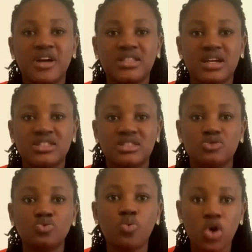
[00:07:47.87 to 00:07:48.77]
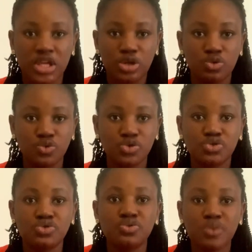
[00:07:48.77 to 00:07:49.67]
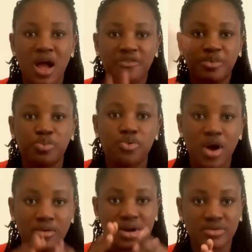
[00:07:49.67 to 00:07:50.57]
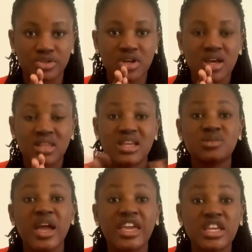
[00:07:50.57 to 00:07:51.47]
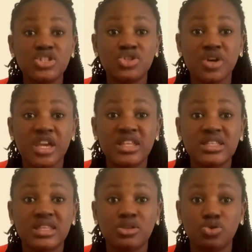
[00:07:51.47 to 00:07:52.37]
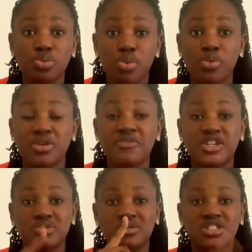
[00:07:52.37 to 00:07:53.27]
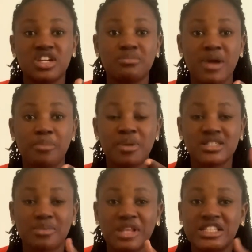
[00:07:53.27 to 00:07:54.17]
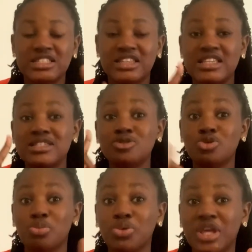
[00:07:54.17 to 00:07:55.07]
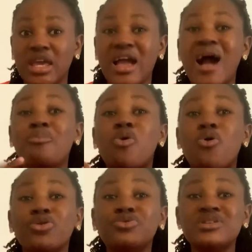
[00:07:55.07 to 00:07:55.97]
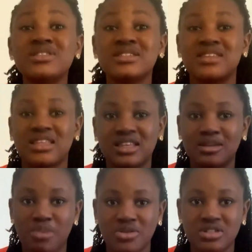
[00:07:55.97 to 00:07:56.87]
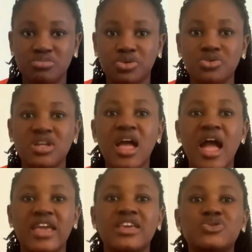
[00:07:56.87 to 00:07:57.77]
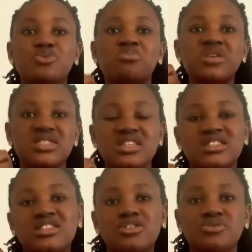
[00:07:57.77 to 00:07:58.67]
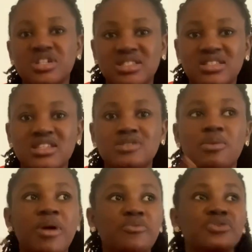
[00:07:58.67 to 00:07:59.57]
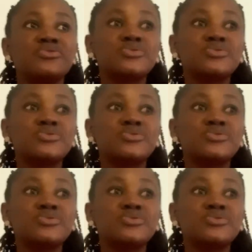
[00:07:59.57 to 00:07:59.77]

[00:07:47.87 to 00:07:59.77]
that you work alone. You don't have people around. That's why I enjoy anything double. If I should check my pass up like this and I see double K, I'm always excited about it because I get to meet a senior residents whereby we use